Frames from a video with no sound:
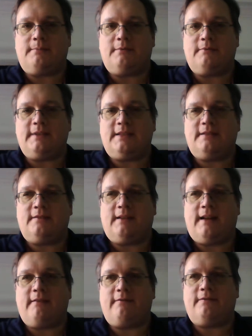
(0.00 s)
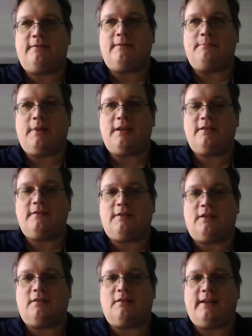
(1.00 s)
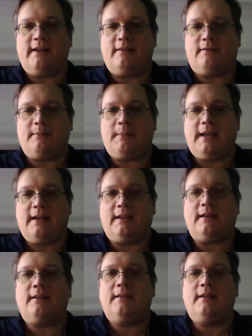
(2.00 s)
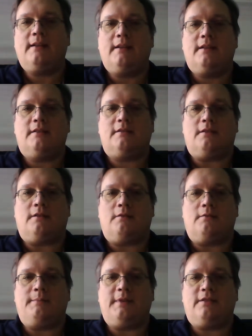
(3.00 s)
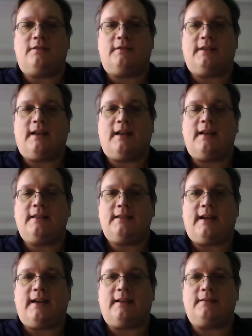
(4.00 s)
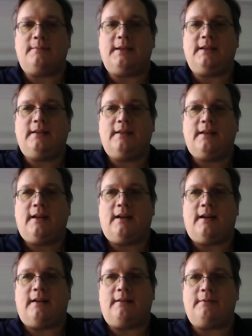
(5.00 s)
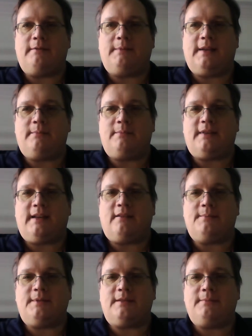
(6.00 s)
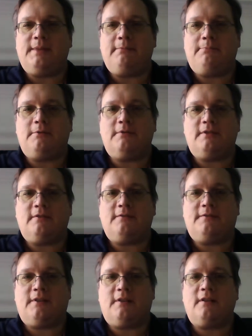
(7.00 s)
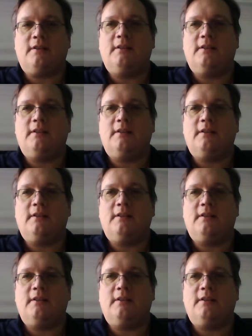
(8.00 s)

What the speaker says: We still have much of our grade remaining. So be sure to contact me. We've been able to help some people so far.